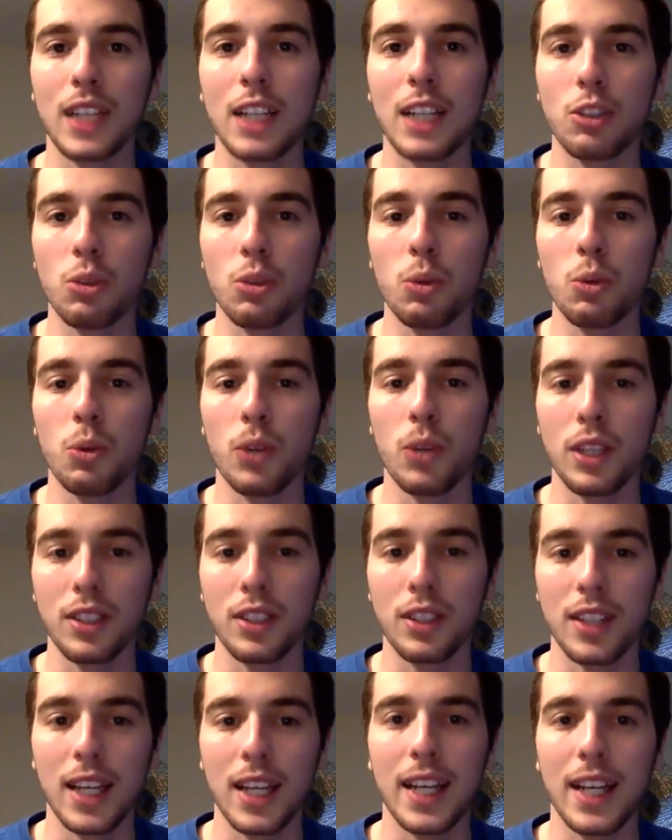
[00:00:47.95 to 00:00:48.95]
I do think
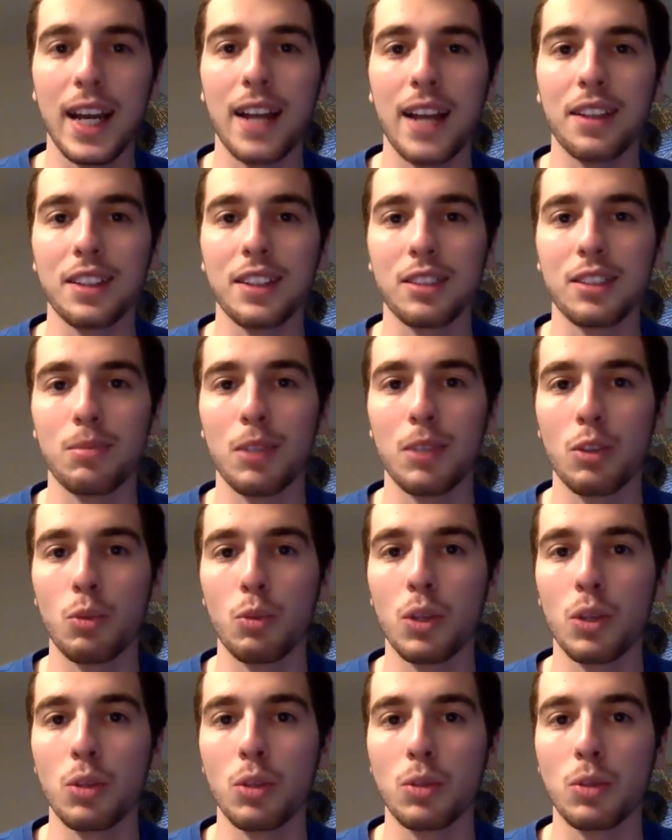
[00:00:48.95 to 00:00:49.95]
that Alex Smith
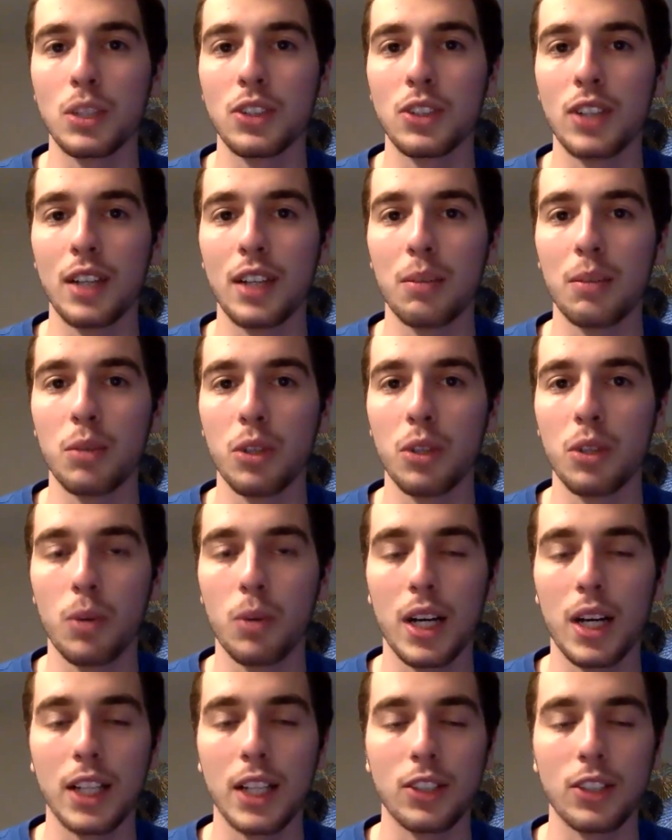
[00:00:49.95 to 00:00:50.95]
will re-sign with
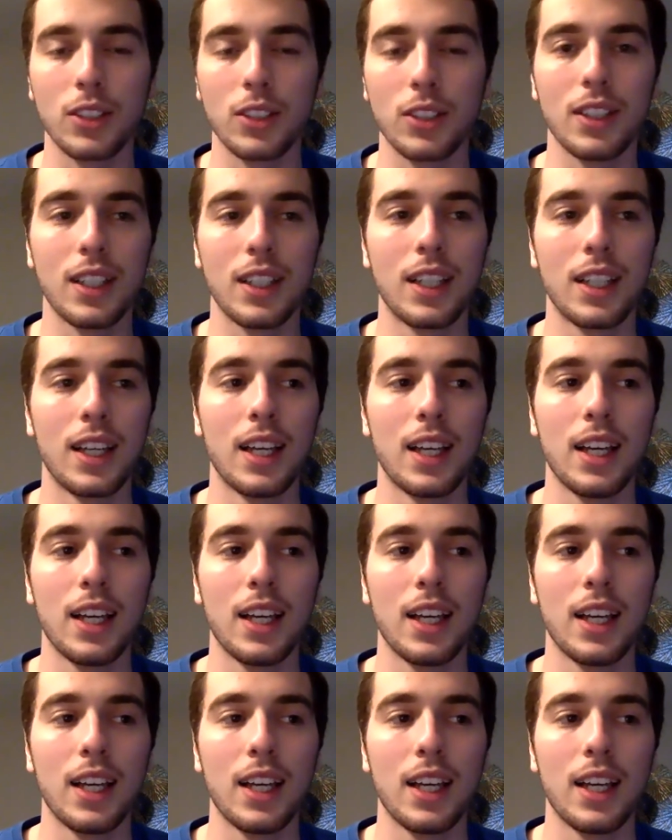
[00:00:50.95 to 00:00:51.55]
Washington.